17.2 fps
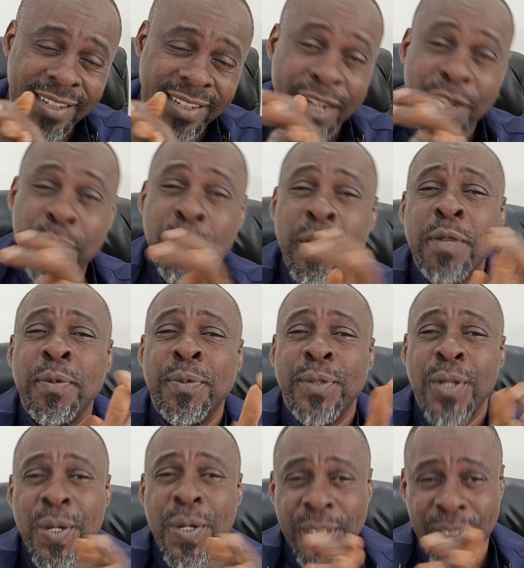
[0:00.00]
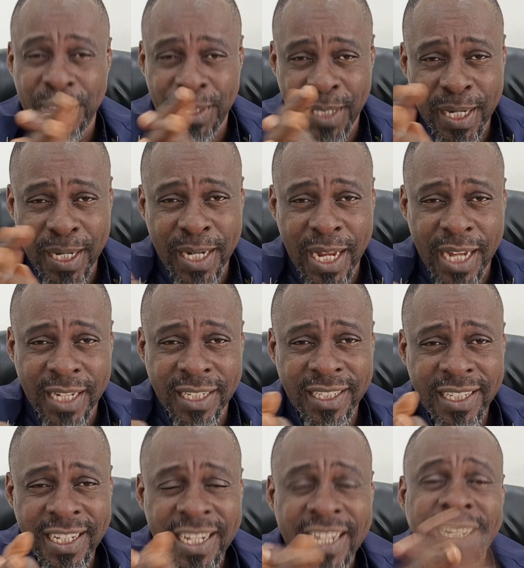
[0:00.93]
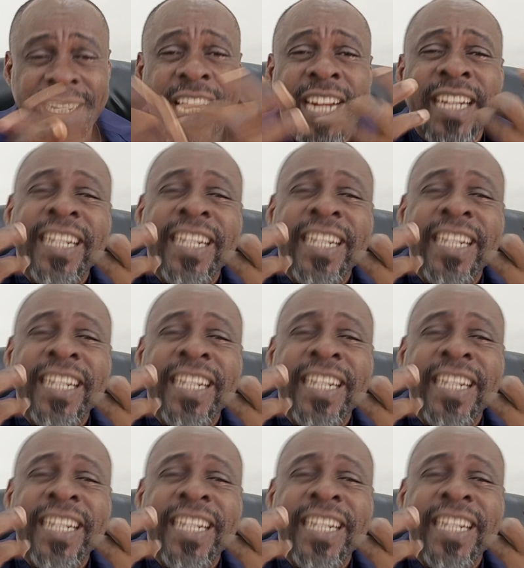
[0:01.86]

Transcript: And nobody would understand that. There are